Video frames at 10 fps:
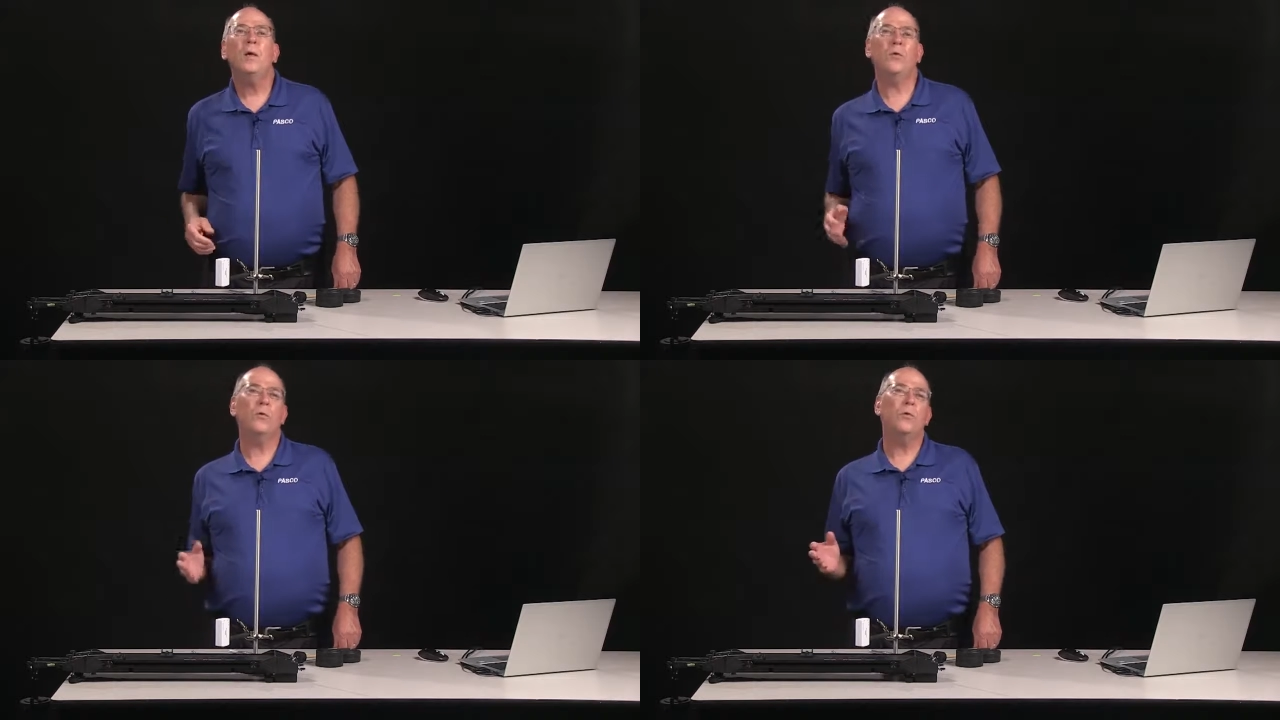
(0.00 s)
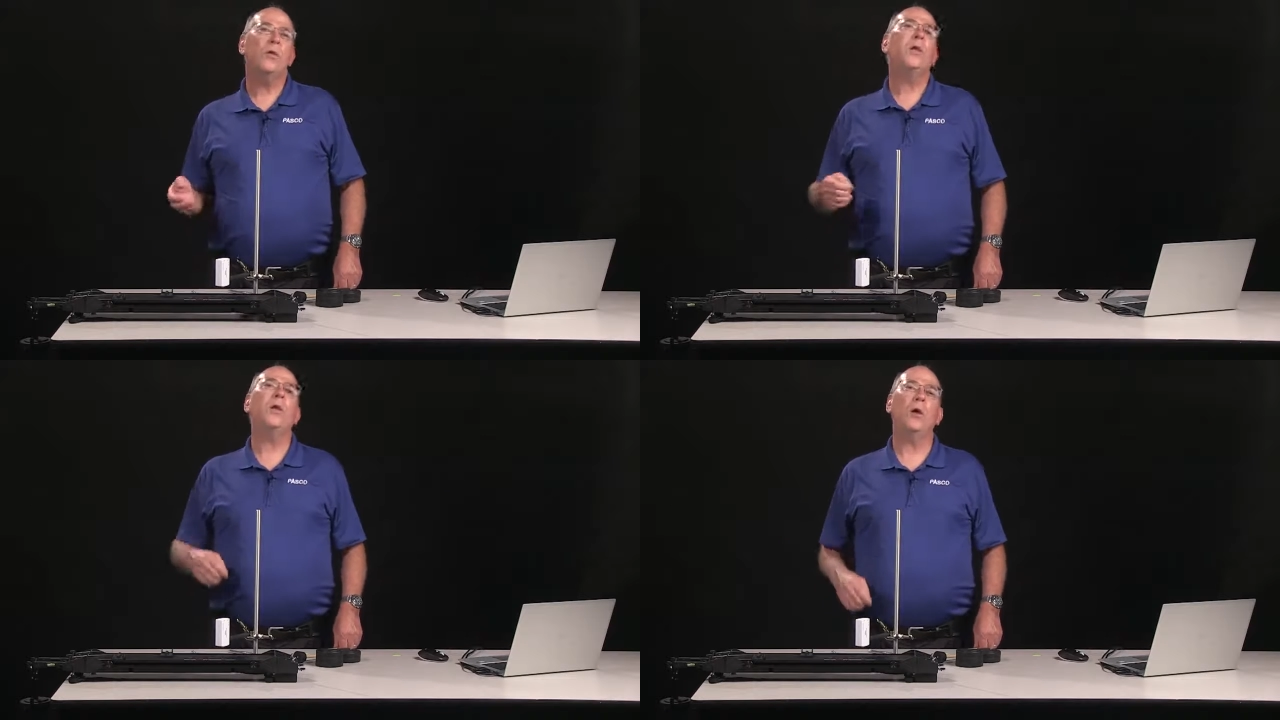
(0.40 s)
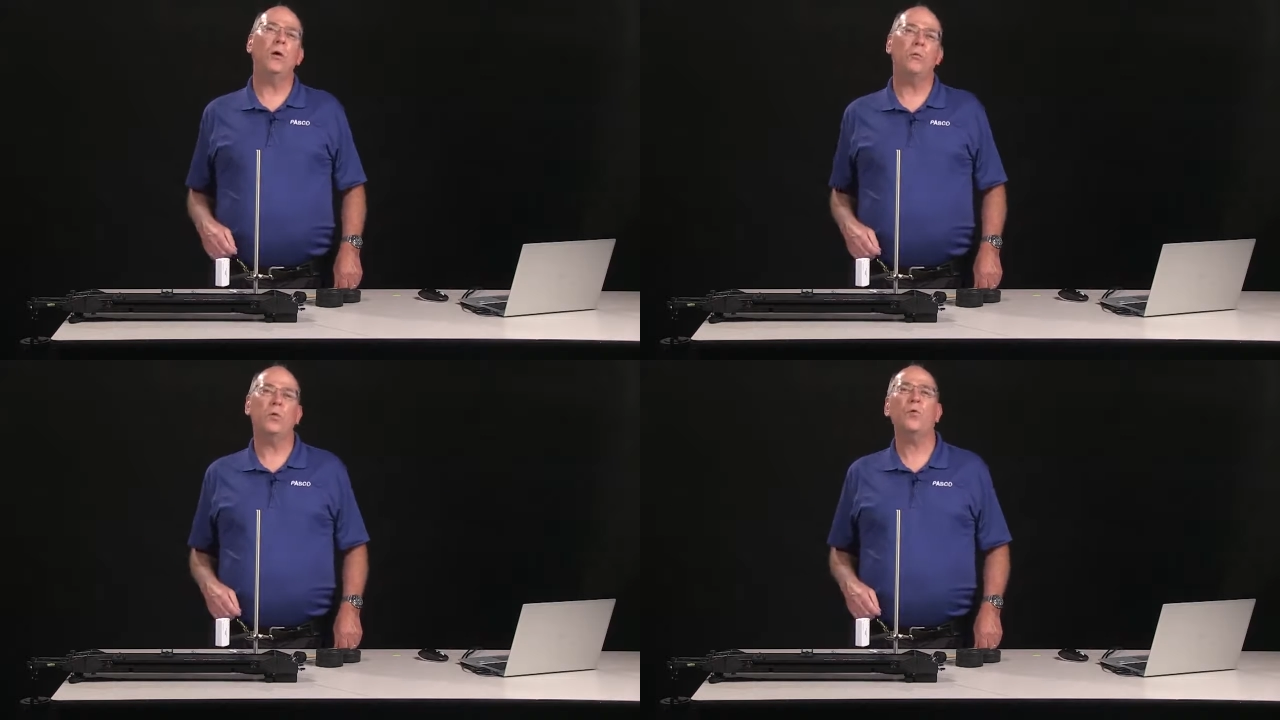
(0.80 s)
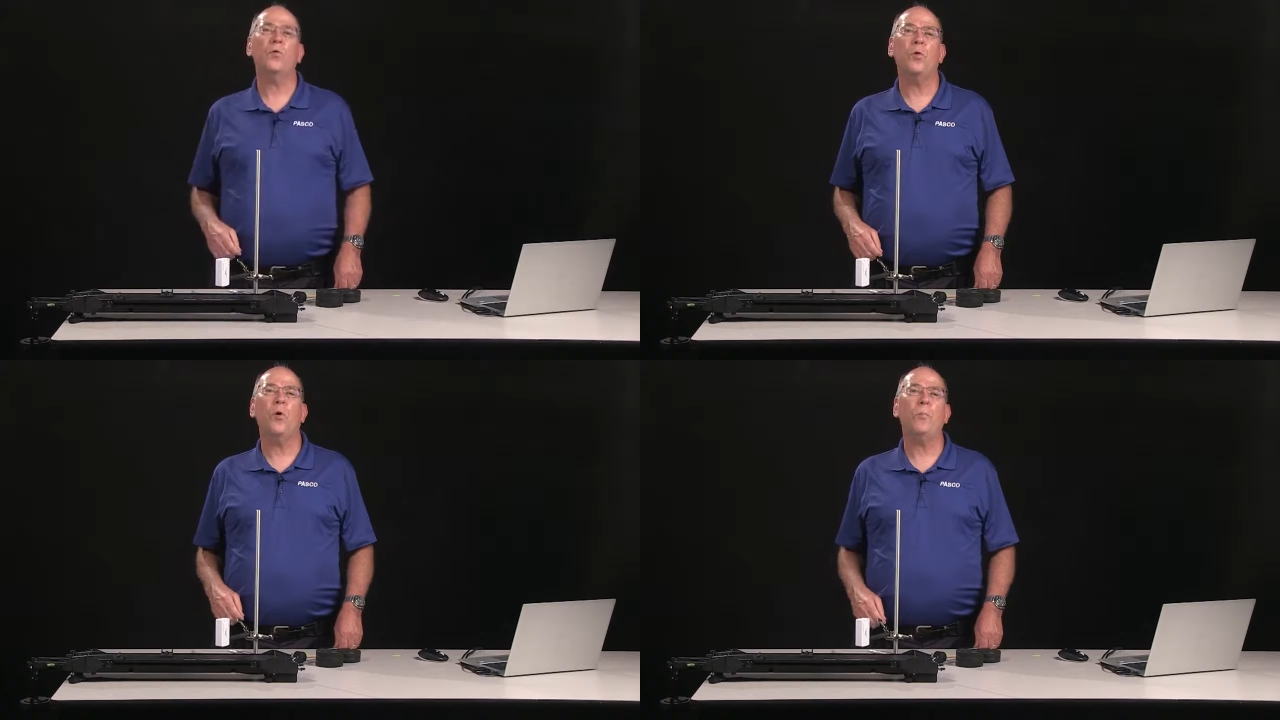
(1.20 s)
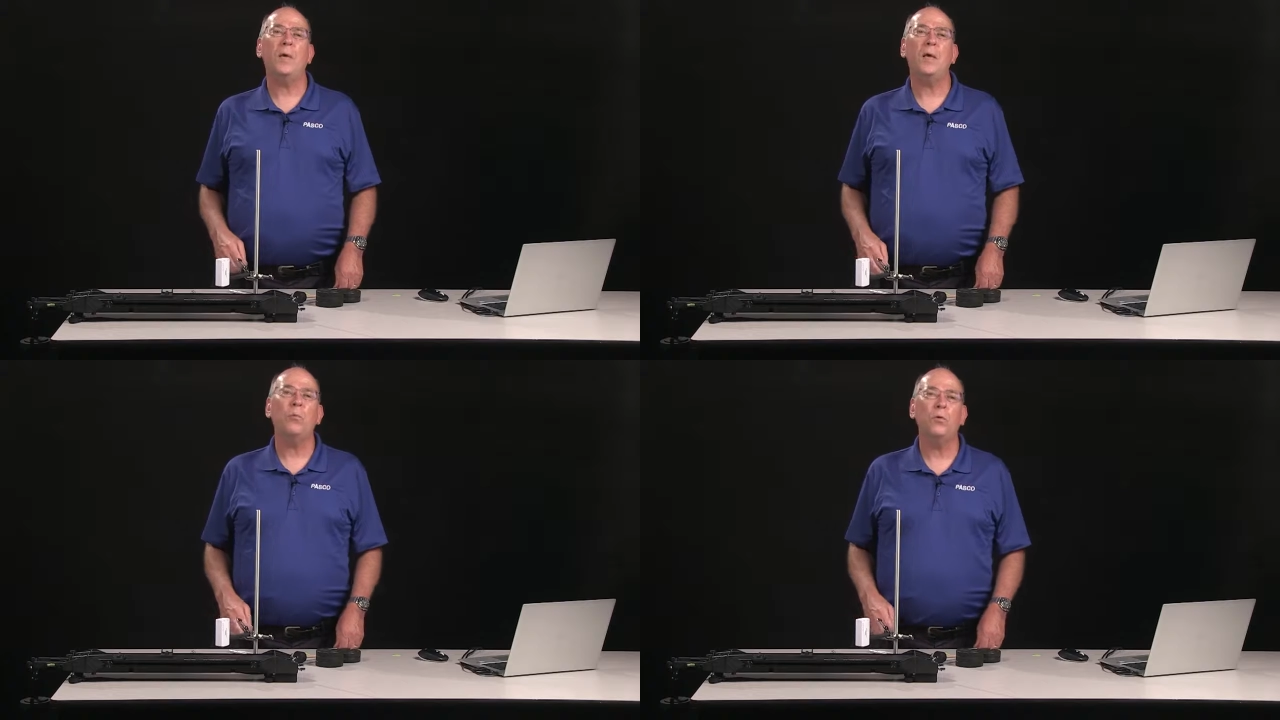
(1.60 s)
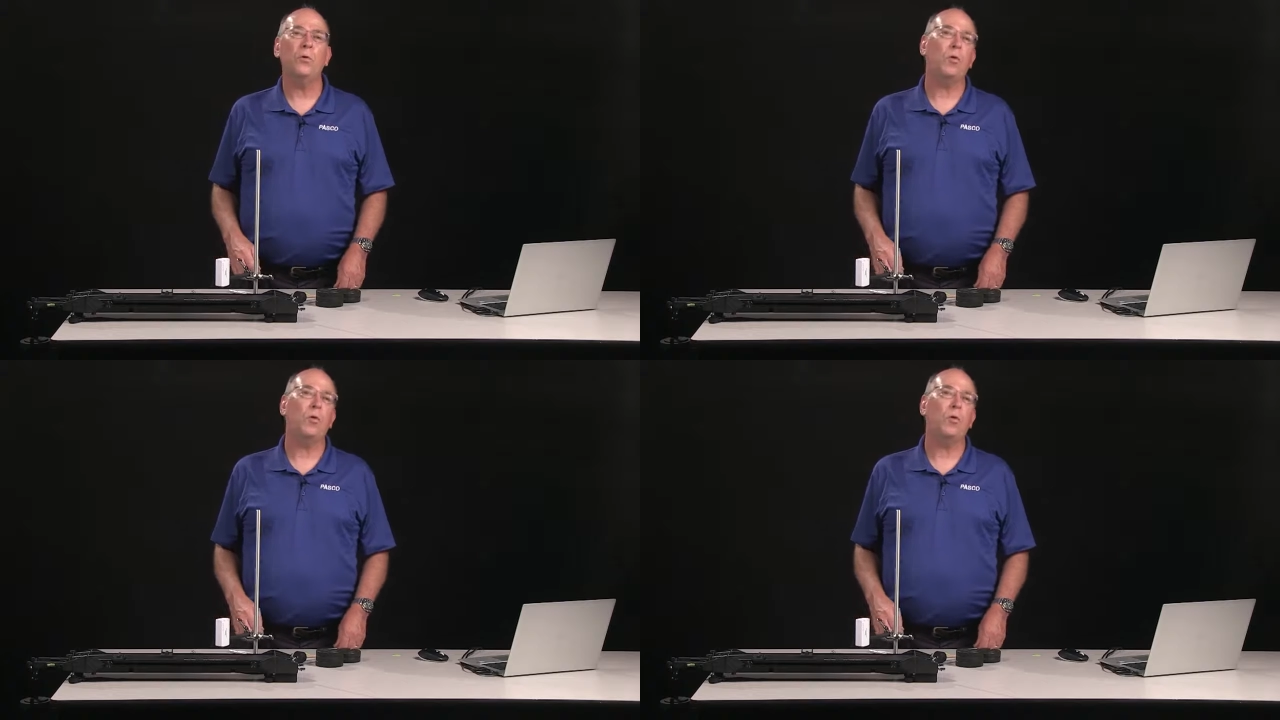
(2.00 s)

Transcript: is linear with a slope equal to